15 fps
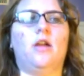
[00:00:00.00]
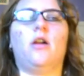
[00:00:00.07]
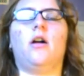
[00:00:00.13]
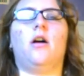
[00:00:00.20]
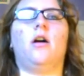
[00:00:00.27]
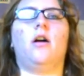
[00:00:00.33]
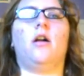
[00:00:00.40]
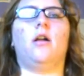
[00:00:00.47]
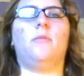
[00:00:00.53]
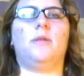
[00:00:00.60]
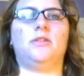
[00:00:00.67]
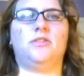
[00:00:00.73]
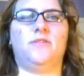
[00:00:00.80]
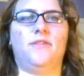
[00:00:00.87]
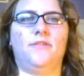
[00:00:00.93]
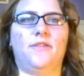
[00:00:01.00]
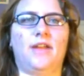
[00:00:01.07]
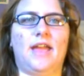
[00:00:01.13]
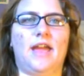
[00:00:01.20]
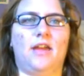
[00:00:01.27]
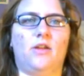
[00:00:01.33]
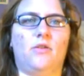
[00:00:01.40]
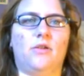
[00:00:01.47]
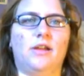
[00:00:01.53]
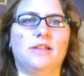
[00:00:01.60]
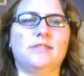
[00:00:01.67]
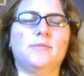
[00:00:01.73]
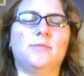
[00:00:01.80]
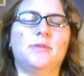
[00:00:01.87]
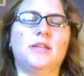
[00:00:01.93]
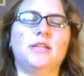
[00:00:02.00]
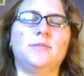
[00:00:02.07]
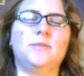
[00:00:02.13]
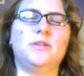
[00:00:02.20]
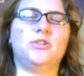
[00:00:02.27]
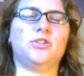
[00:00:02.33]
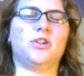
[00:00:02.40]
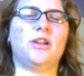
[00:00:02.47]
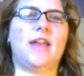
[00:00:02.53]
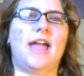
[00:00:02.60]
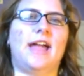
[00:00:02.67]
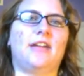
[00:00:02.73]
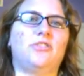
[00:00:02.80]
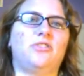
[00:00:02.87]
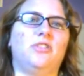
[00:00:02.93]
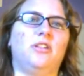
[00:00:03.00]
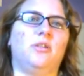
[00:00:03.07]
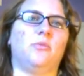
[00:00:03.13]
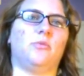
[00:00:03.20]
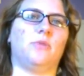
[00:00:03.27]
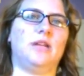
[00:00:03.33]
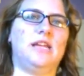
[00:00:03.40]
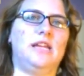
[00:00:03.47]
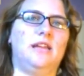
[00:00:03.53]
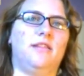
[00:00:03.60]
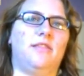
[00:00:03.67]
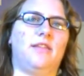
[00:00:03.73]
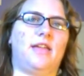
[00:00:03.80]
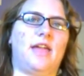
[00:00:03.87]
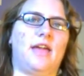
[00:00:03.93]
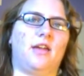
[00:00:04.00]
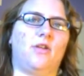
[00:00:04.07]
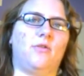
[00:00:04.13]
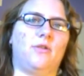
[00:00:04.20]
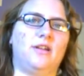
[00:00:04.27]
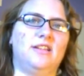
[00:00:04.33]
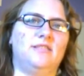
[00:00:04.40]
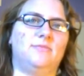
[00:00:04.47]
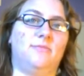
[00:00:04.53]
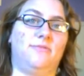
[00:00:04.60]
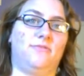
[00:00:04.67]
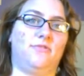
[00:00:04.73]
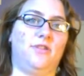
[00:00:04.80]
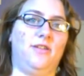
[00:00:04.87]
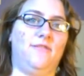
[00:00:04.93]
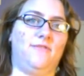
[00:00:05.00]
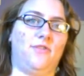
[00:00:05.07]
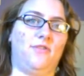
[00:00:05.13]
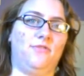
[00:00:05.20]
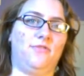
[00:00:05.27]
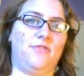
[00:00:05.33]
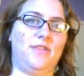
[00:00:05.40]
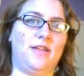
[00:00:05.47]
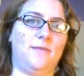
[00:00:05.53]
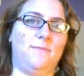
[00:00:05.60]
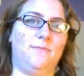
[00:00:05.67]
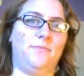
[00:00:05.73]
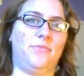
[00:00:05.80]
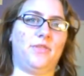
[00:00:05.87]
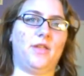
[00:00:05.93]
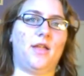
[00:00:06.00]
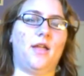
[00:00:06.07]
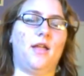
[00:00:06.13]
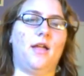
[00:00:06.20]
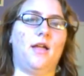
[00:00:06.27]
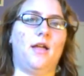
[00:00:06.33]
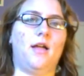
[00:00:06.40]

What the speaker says: There are a bunch of different categories. Please be sure and actually read the categories before you vote for them,